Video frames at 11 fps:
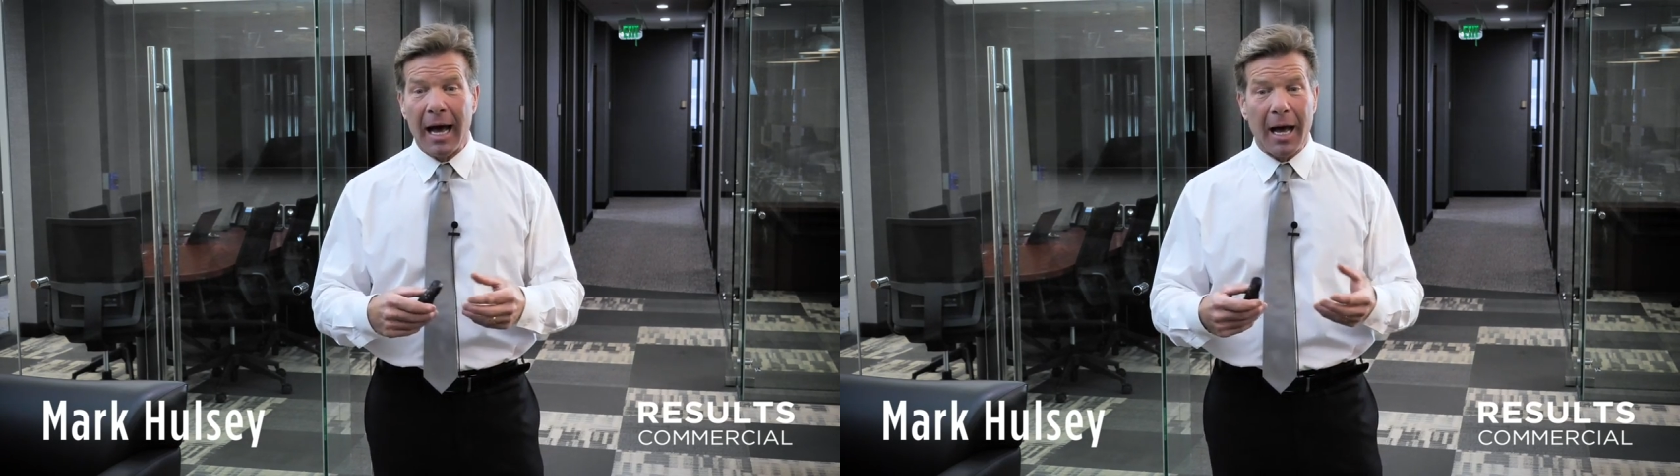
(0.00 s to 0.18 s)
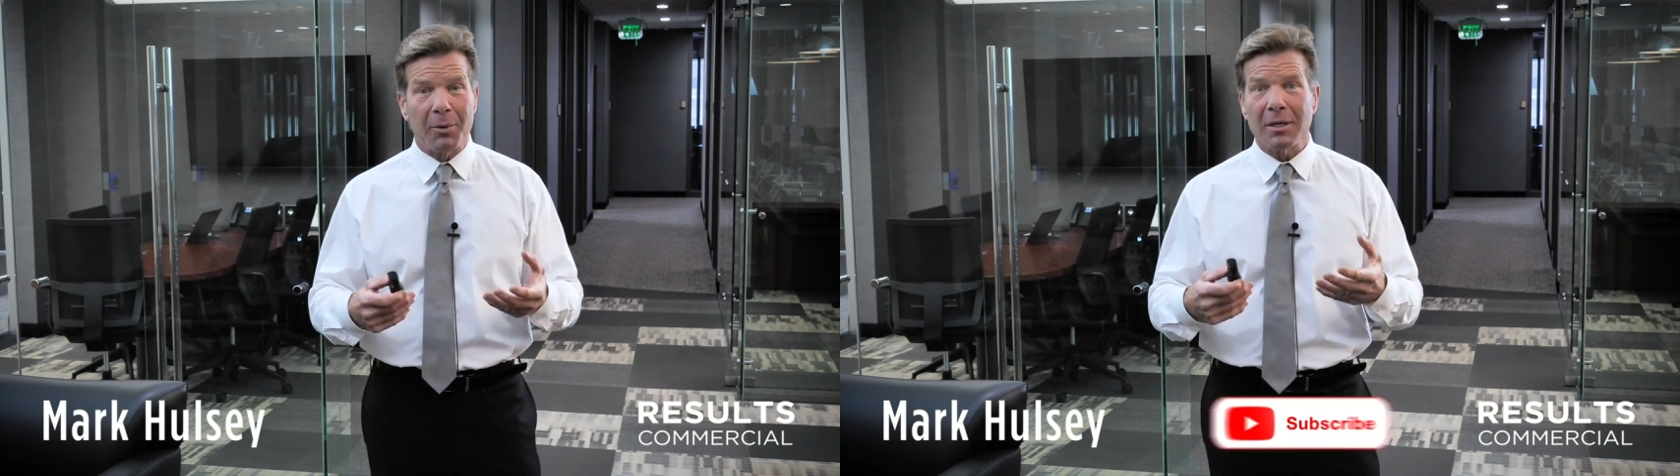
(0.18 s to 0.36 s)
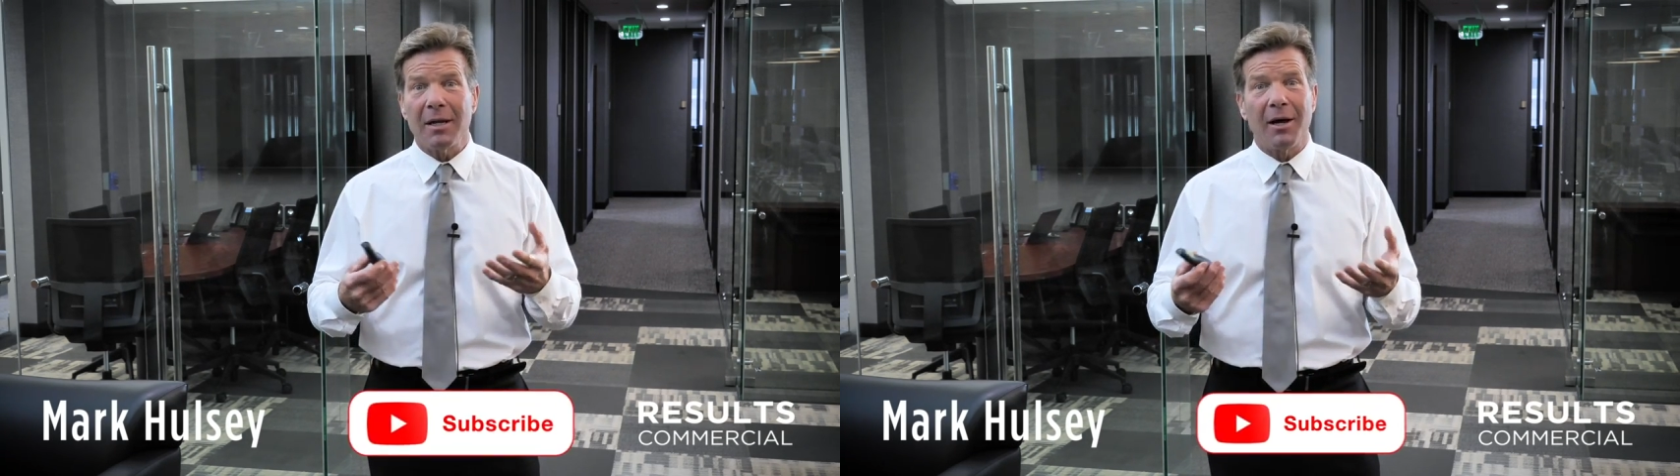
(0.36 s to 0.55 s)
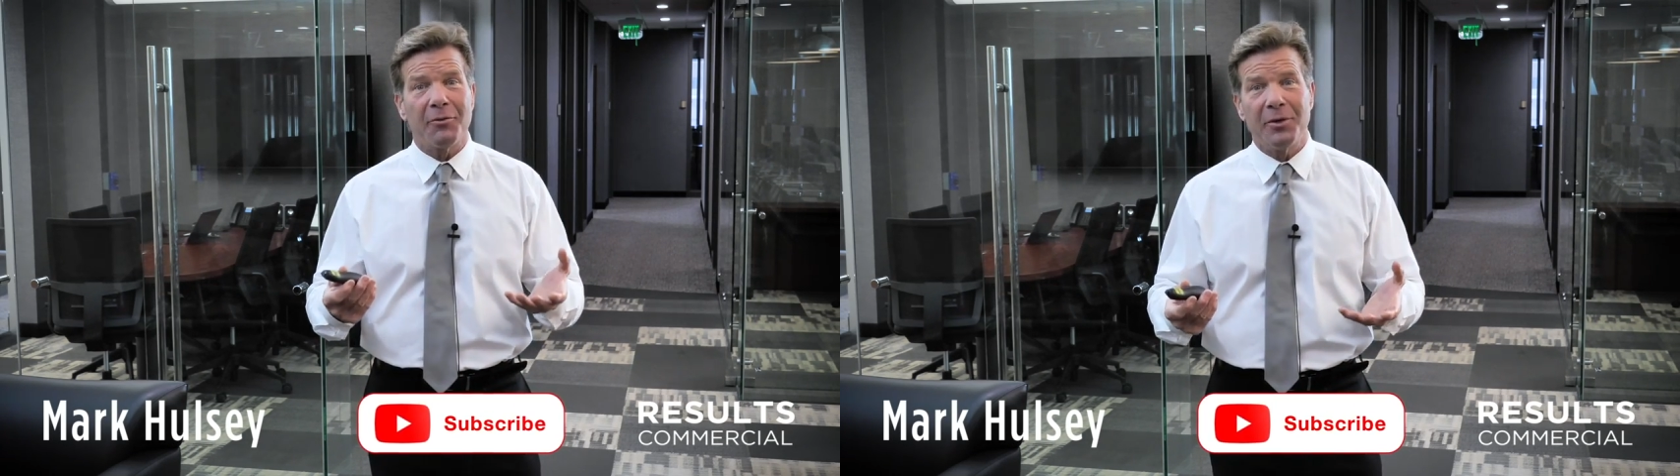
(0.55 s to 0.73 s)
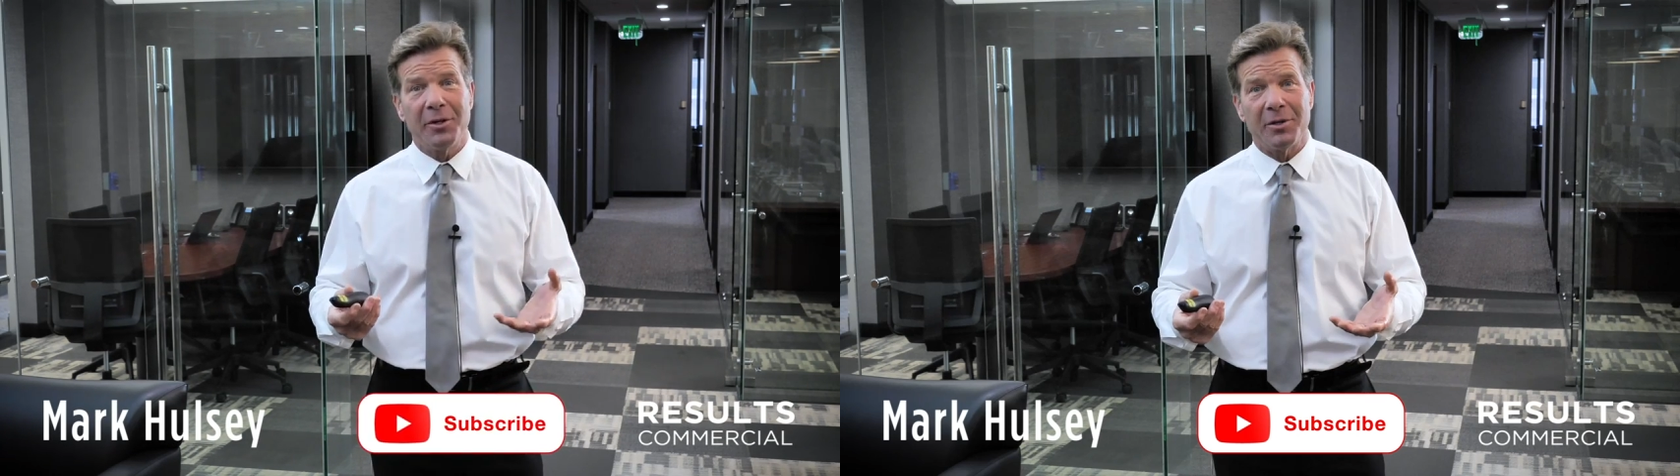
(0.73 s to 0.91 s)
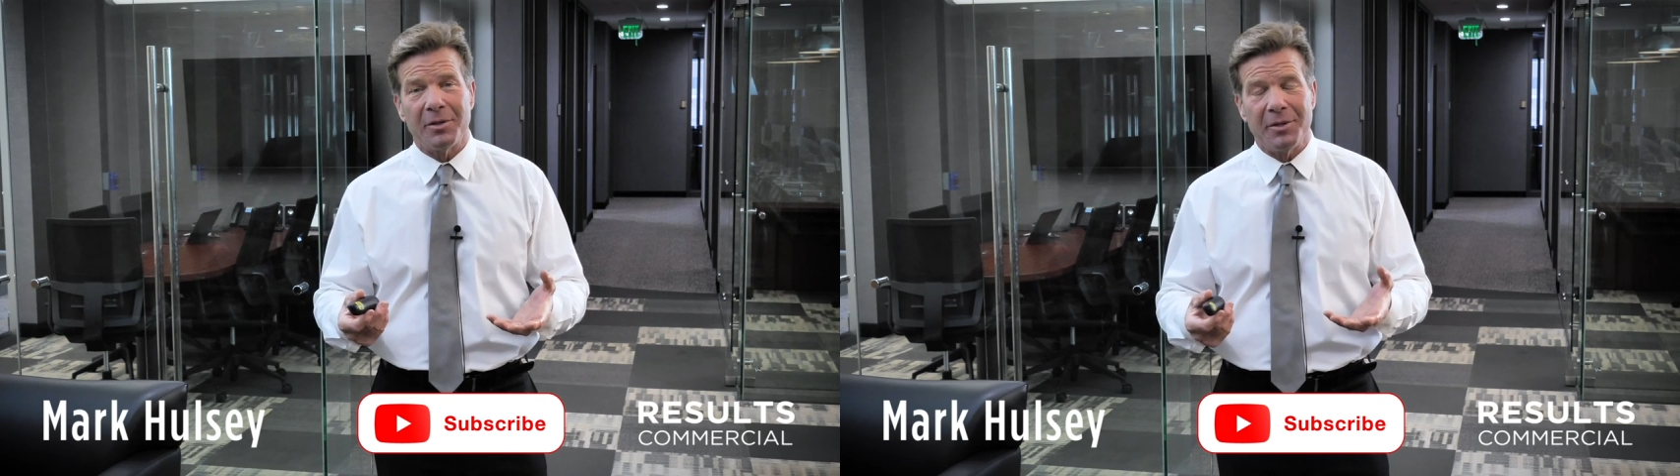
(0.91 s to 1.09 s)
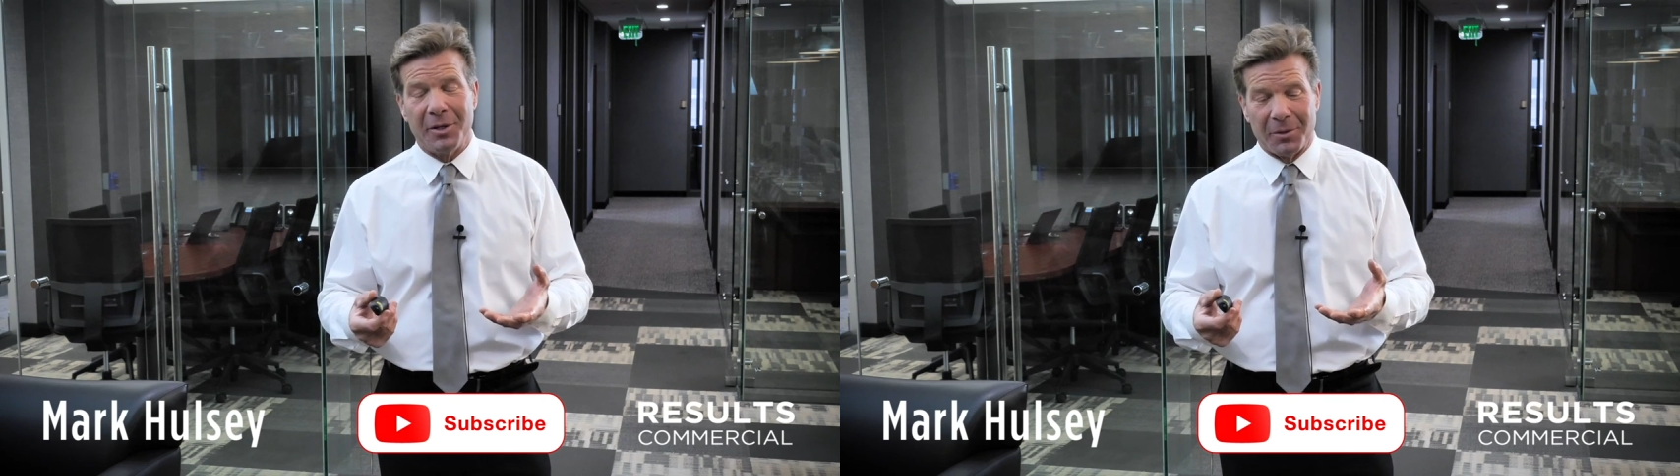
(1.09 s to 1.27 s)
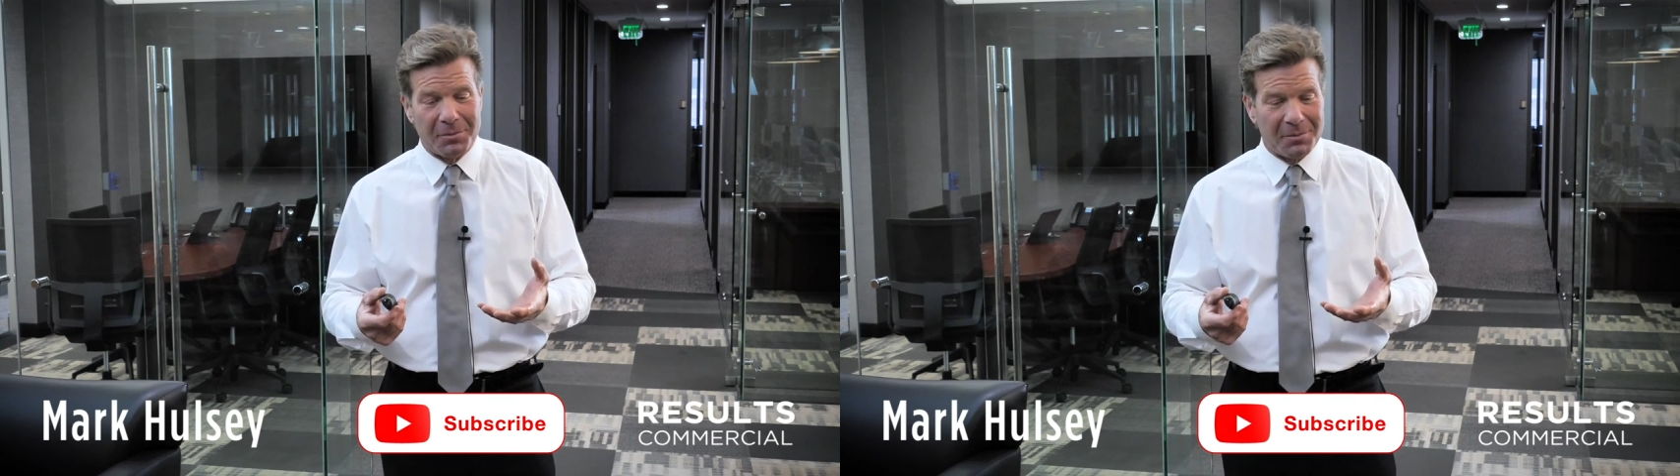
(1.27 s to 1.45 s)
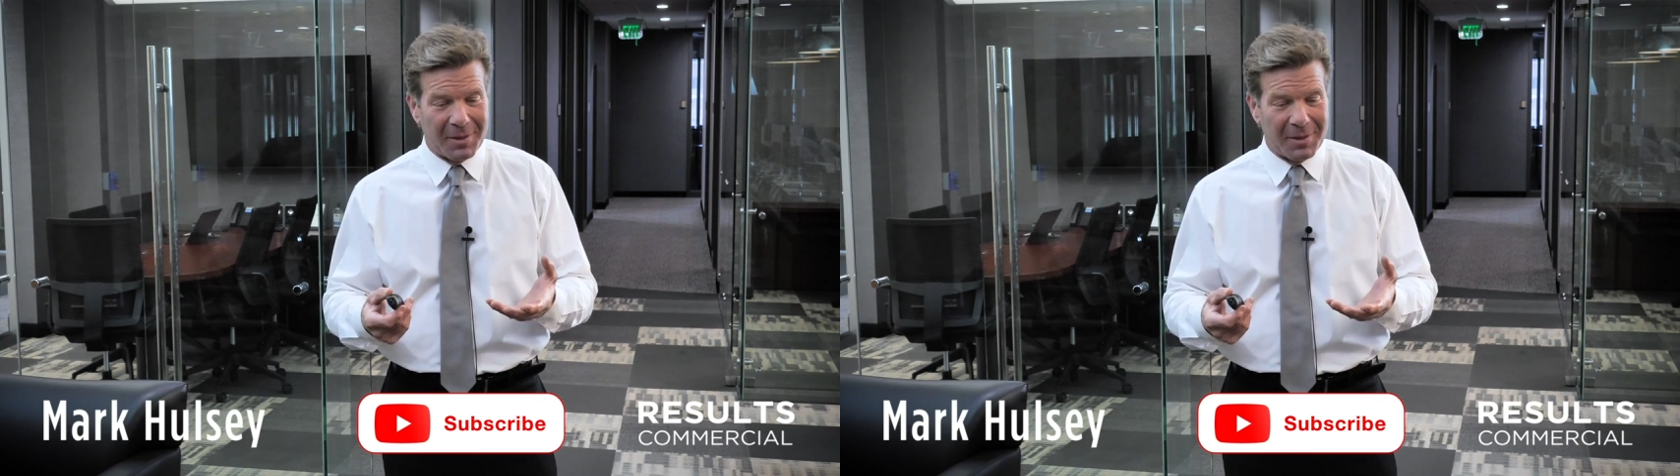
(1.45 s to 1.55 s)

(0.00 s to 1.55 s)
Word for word: I would love for you to, you know,